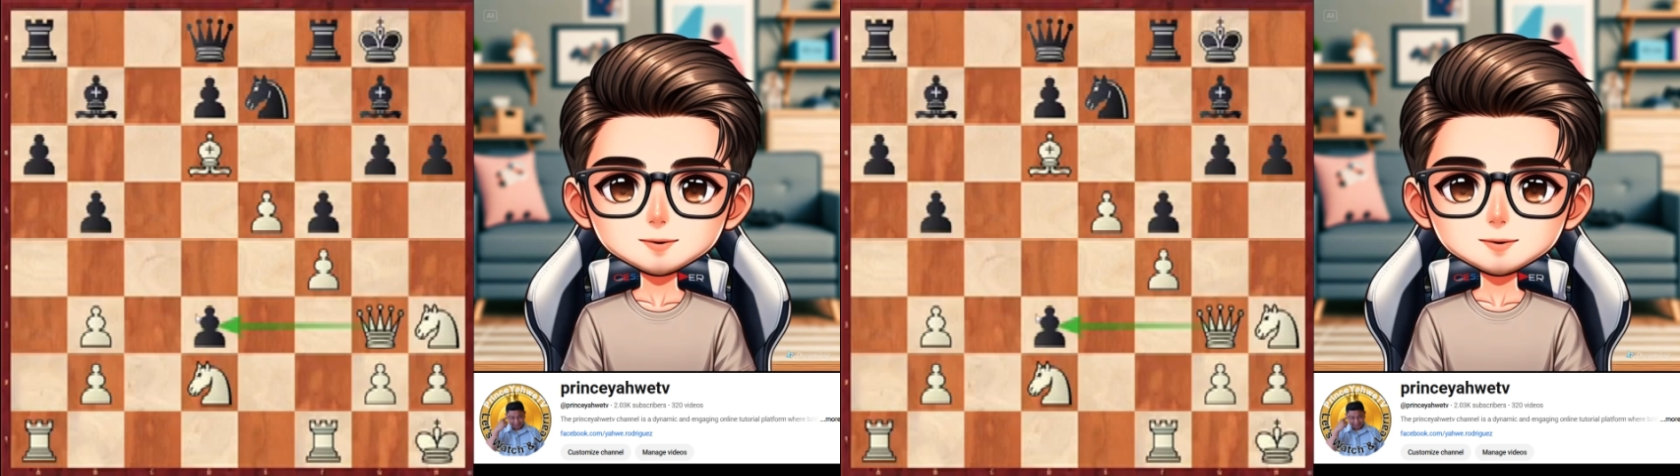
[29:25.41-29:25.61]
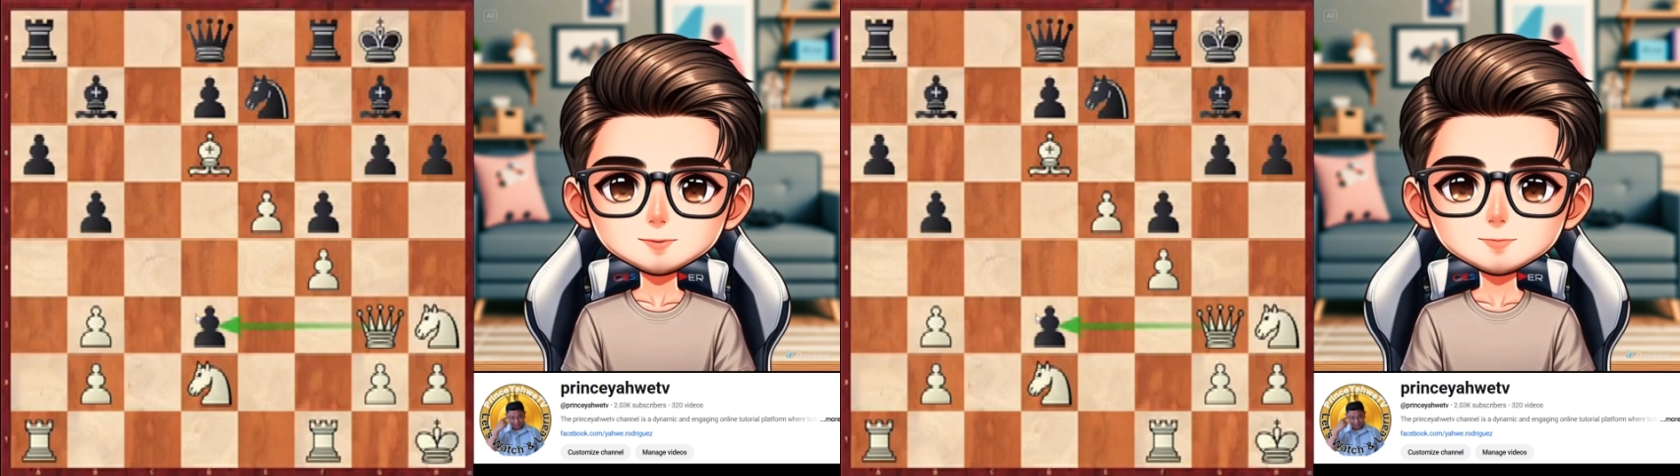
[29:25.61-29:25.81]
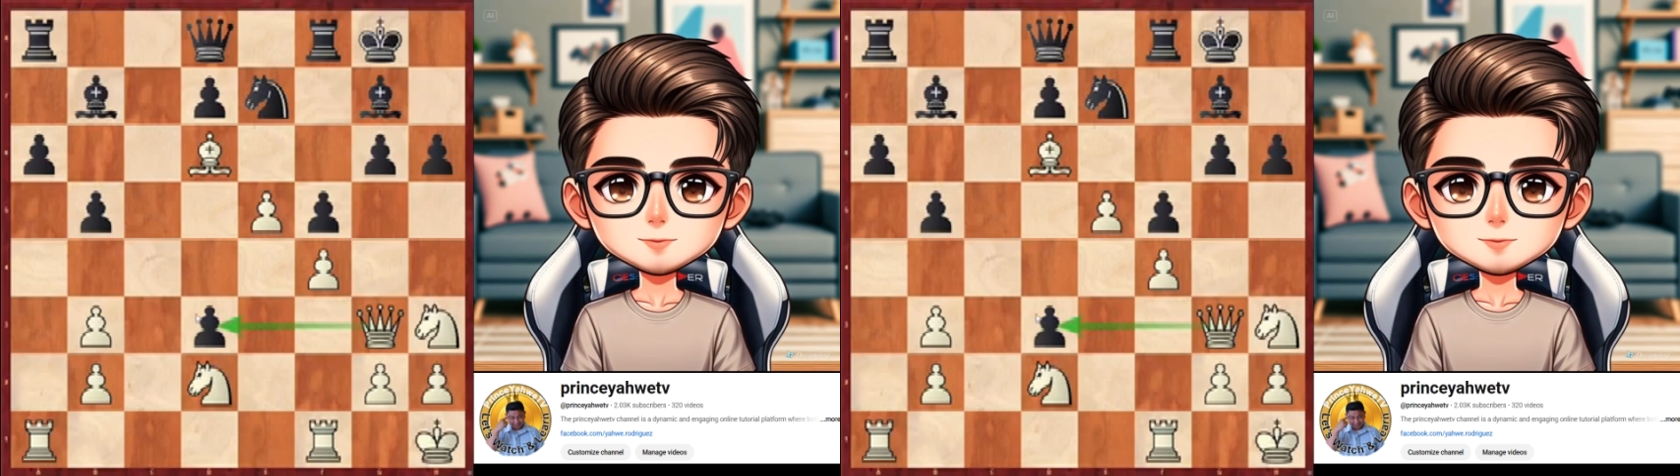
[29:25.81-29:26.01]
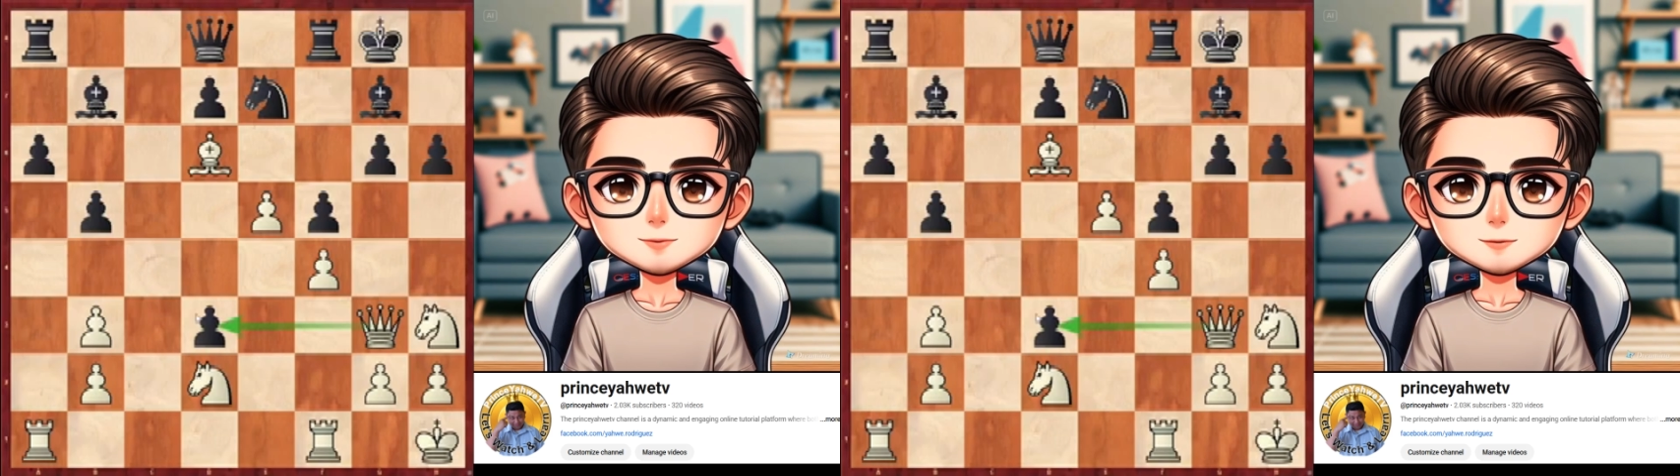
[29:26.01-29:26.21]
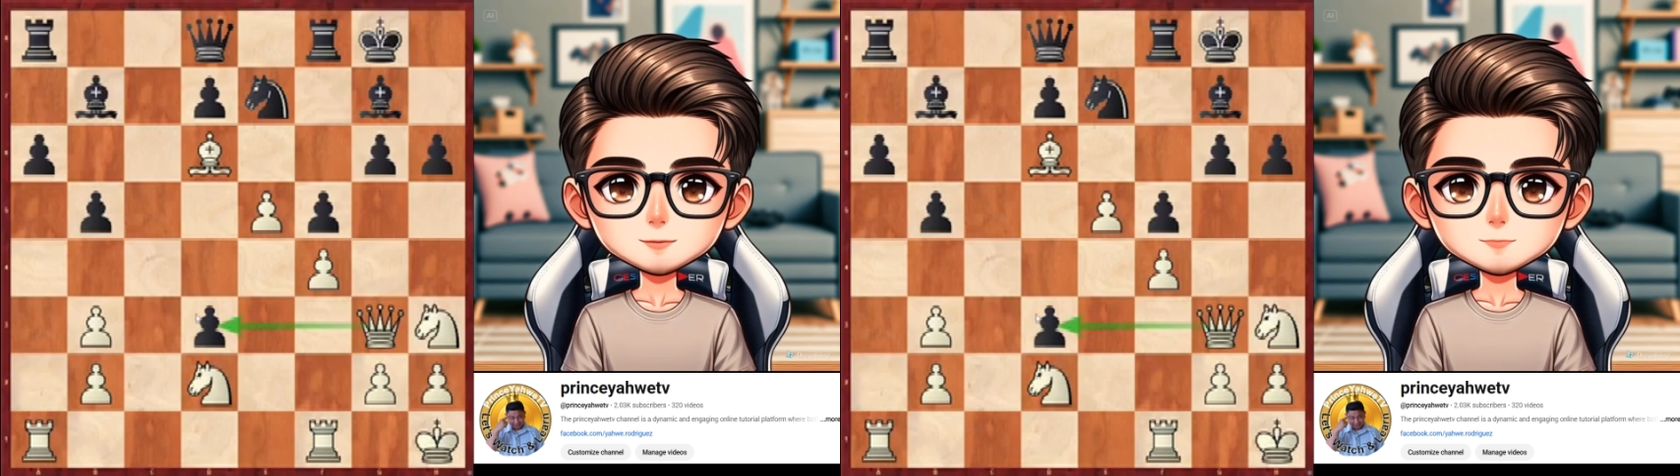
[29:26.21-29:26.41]
white's
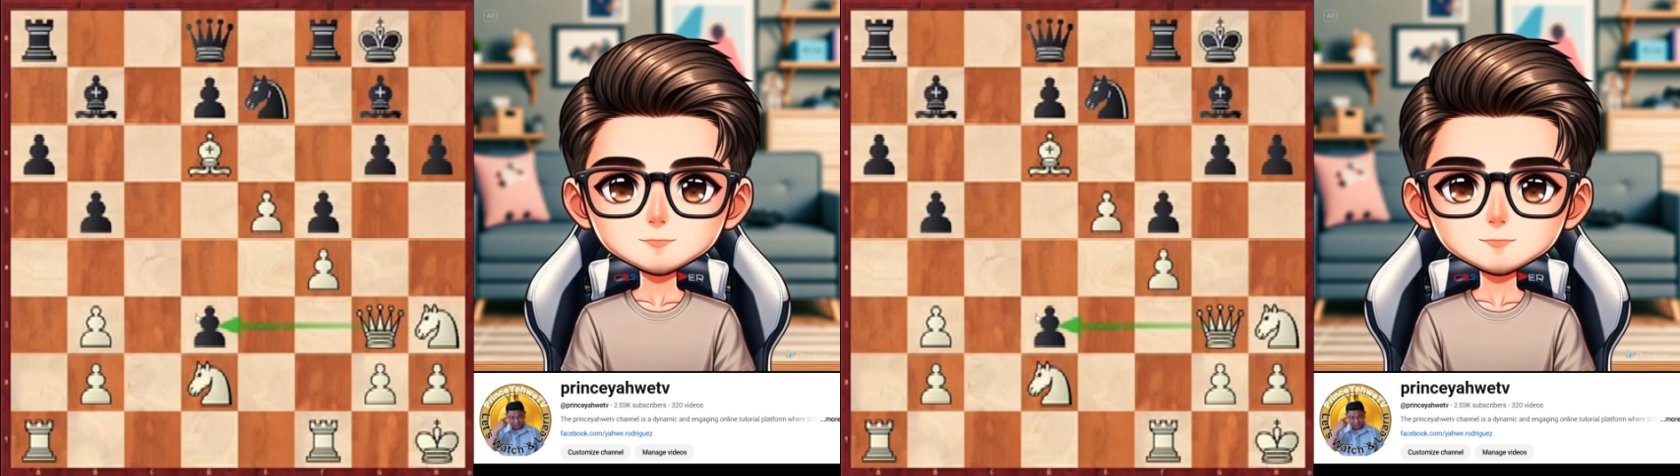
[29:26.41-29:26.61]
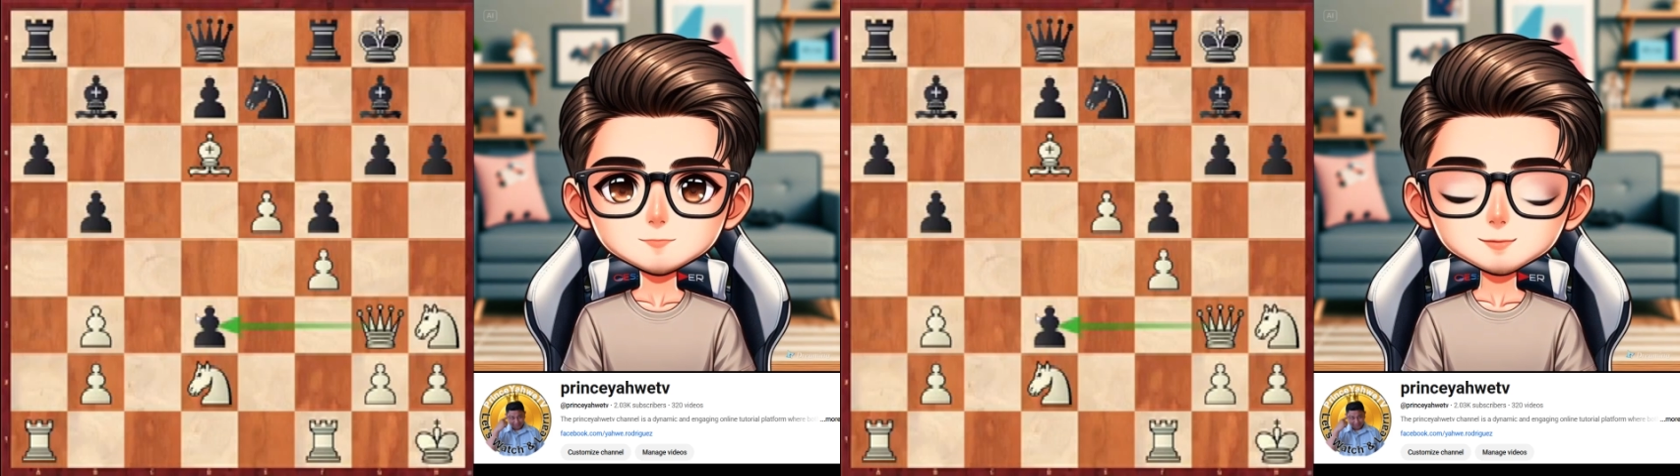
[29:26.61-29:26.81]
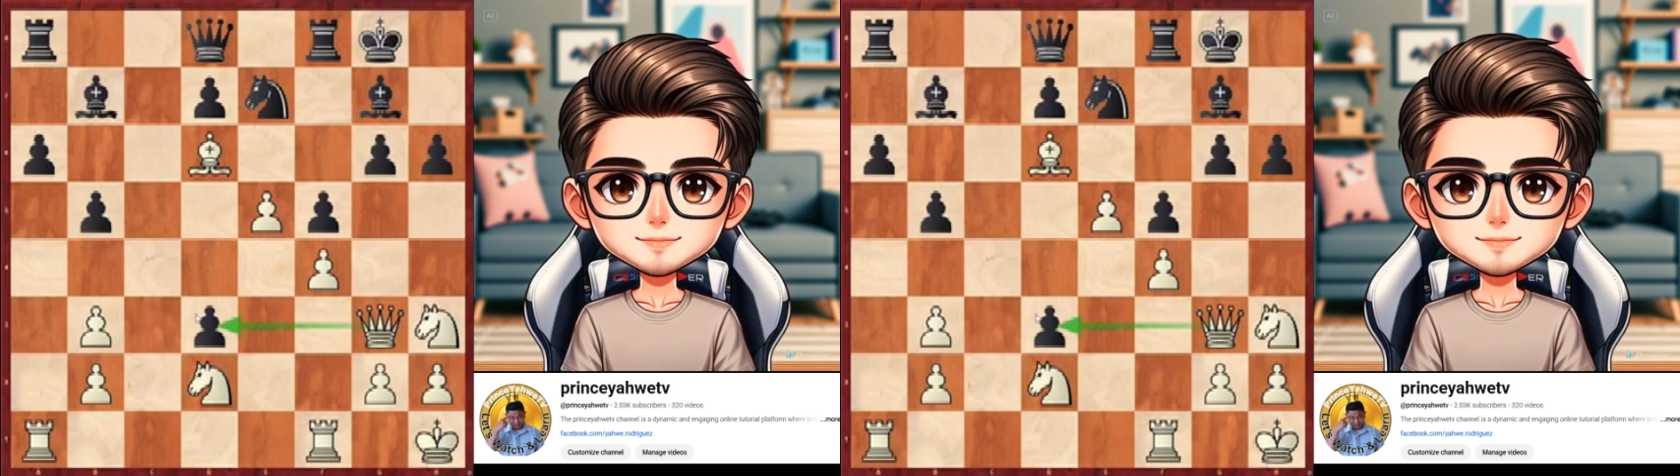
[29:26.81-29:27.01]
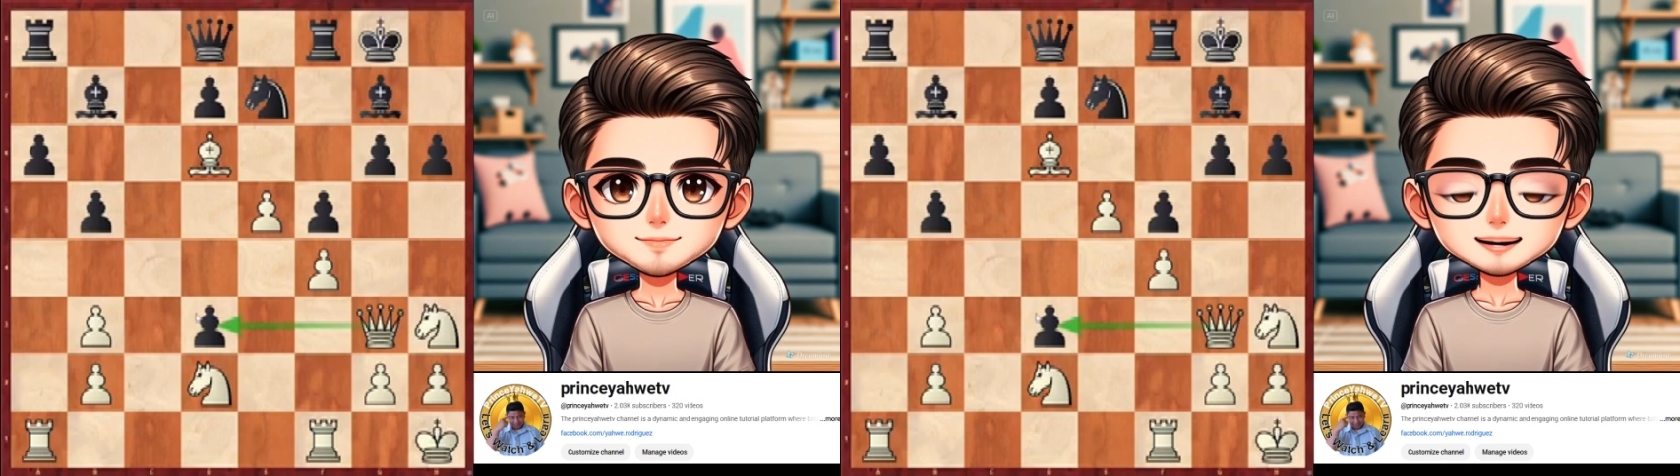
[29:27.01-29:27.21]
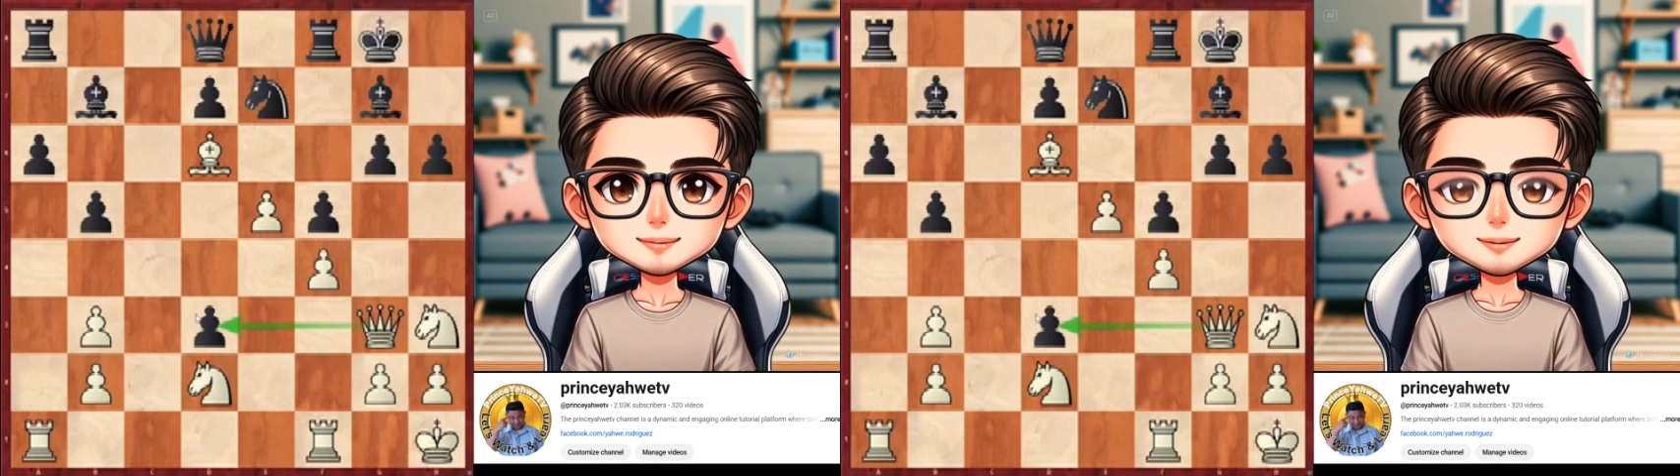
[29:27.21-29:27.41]
position is easier to
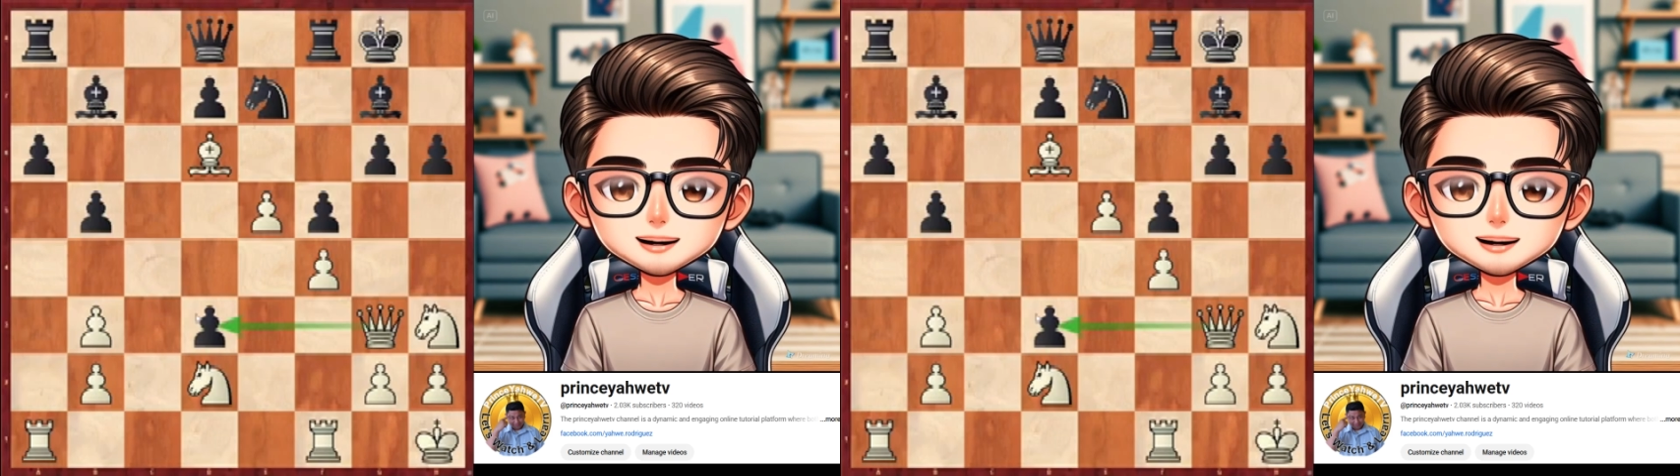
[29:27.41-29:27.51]
play,